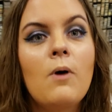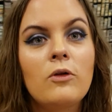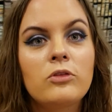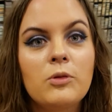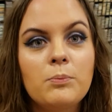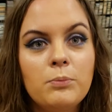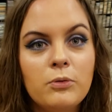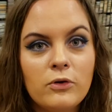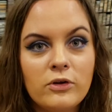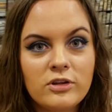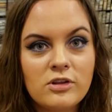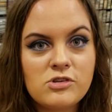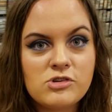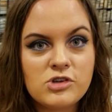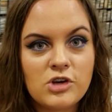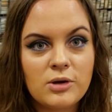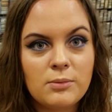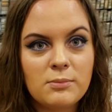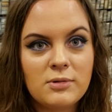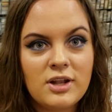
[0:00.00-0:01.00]
while deployed in
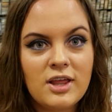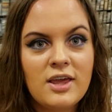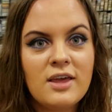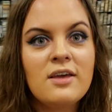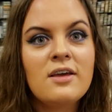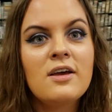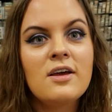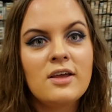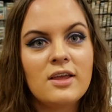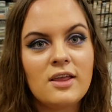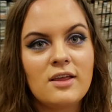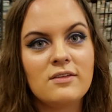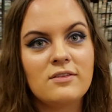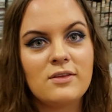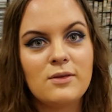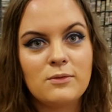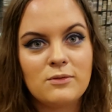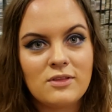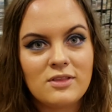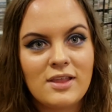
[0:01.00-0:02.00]
Germany because
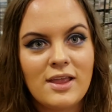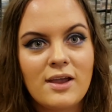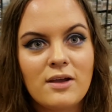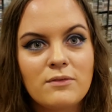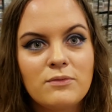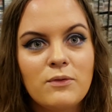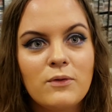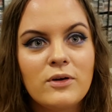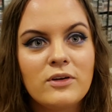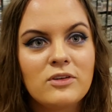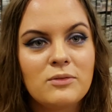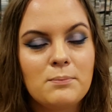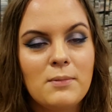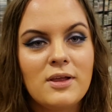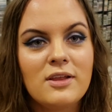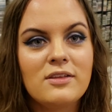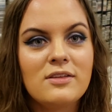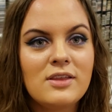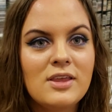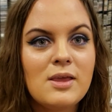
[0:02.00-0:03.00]
he was in the Air Force.
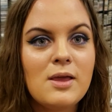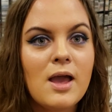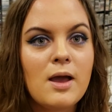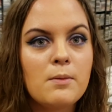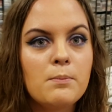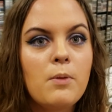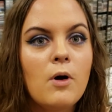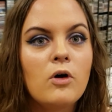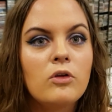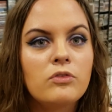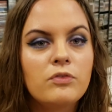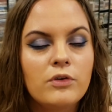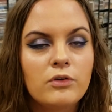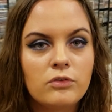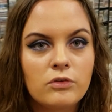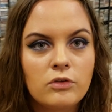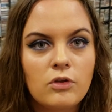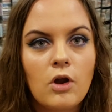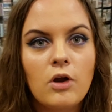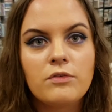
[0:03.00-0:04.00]
But yeah, he uh, bought his first
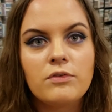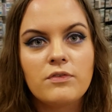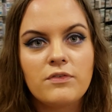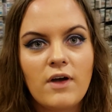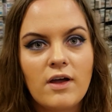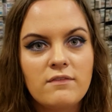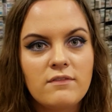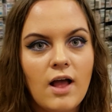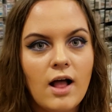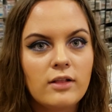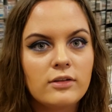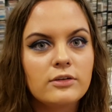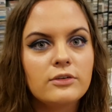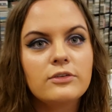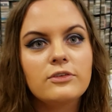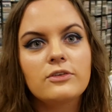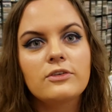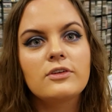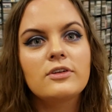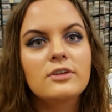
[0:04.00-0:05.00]
guitar for five
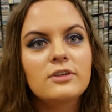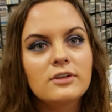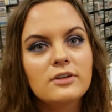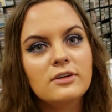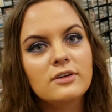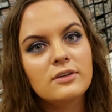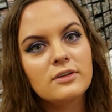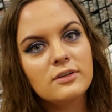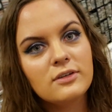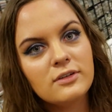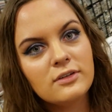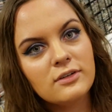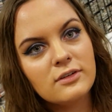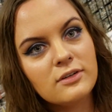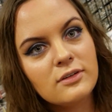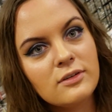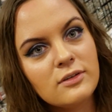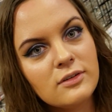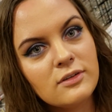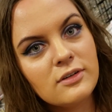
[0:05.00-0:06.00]
dollars.
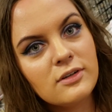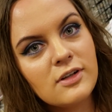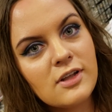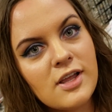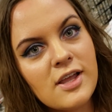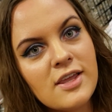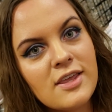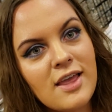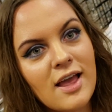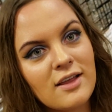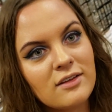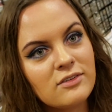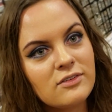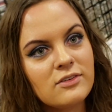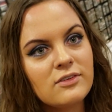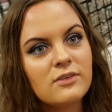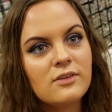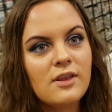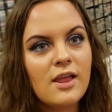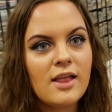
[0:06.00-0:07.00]
Five dollars? Yes,
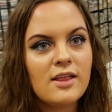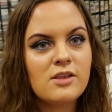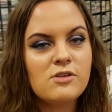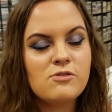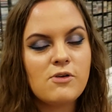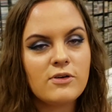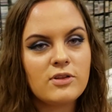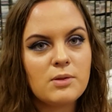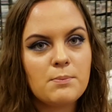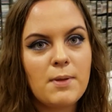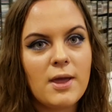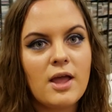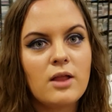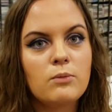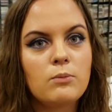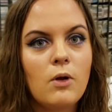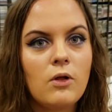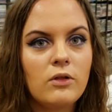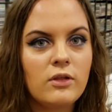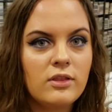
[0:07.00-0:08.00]
and he joined well, the band
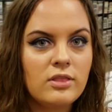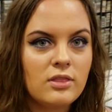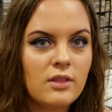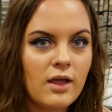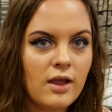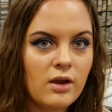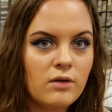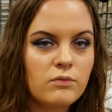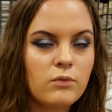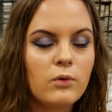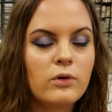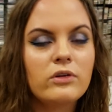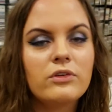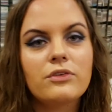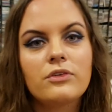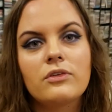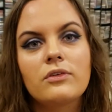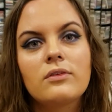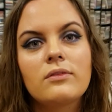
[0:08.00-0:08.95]
while in the Air Force.